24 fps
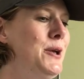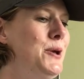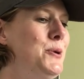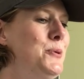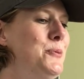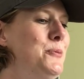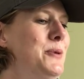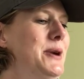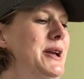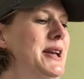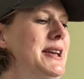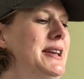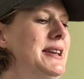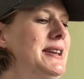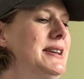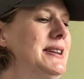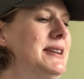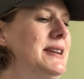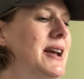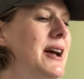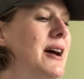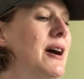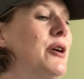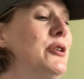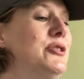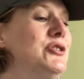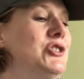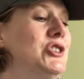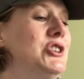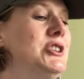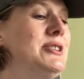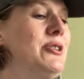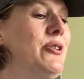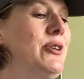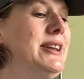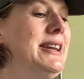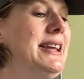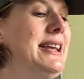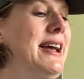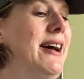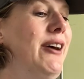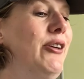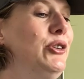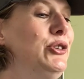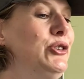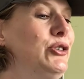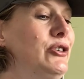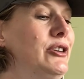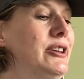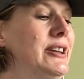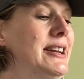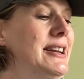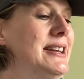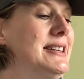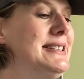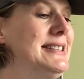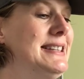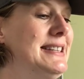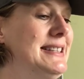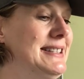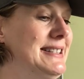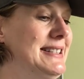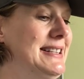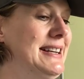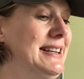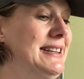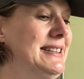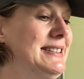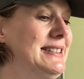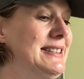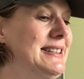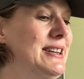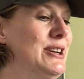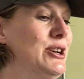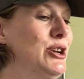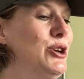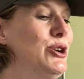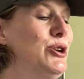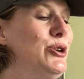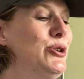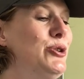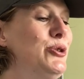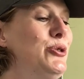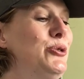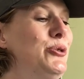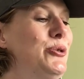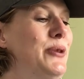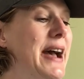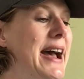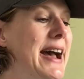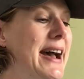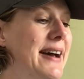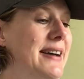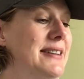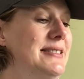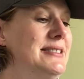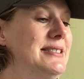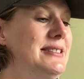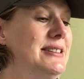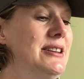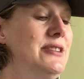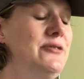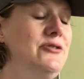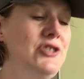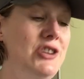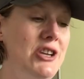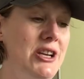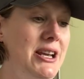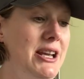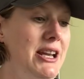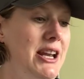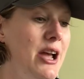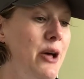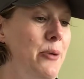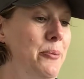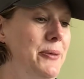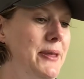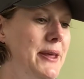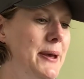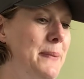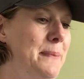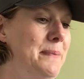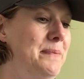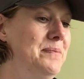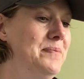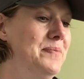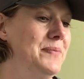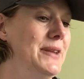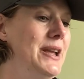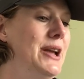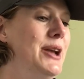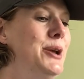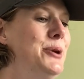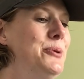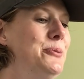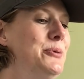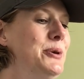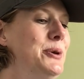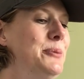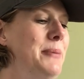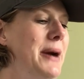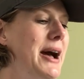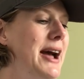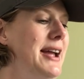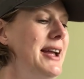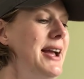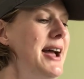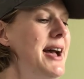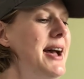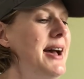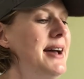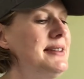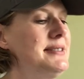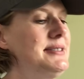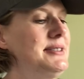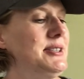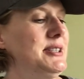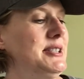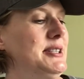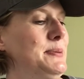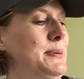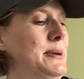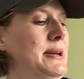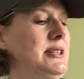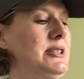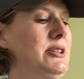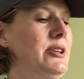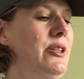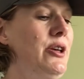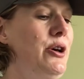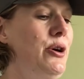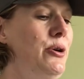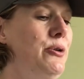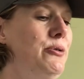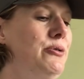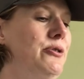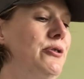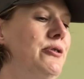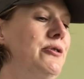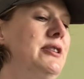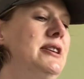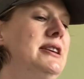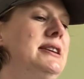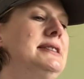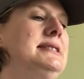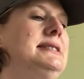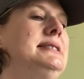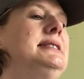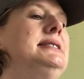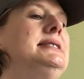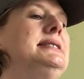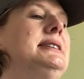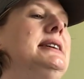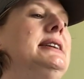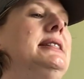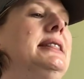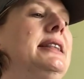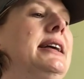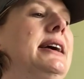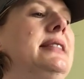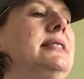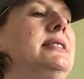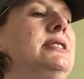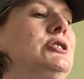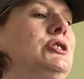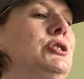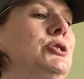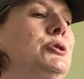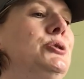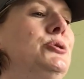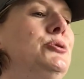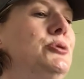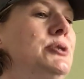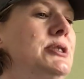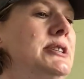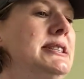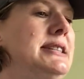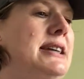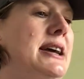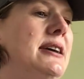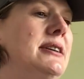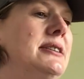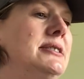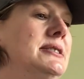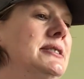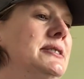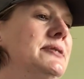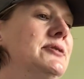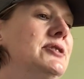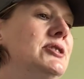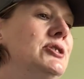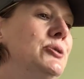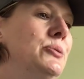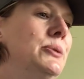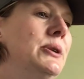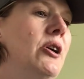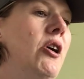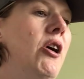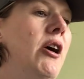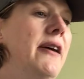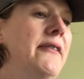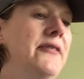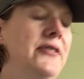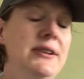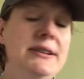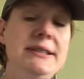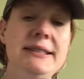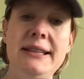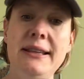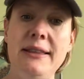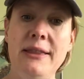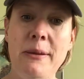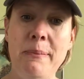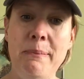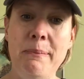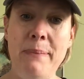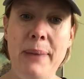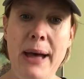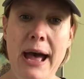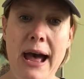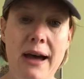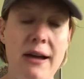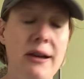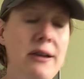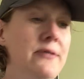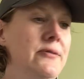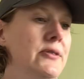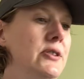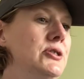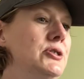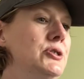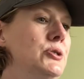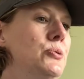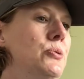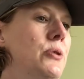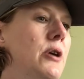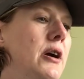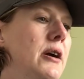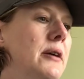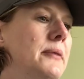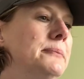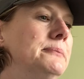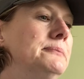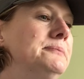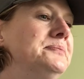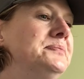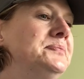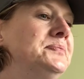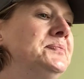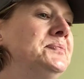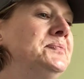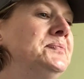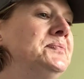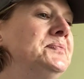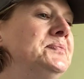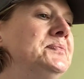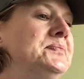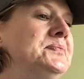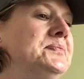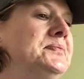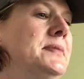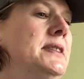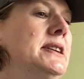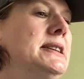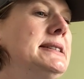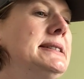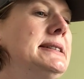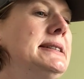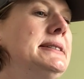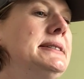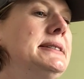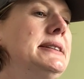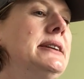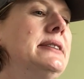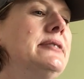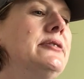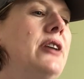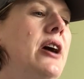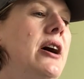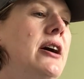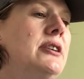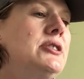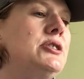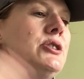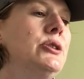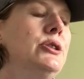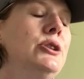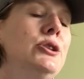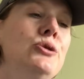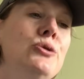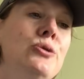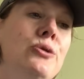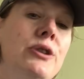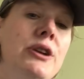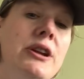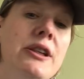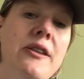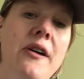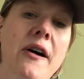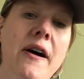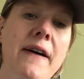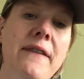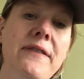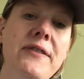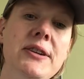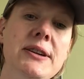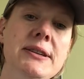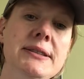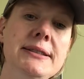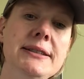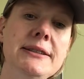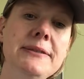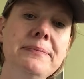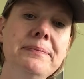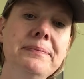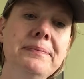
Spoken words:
when she saw an elderly assistant who asked if she could help them. When Maya asked to speak to the owner, the assistant led the 2 detectives to an office at the back of the store. The assistant knocked on the door to the office.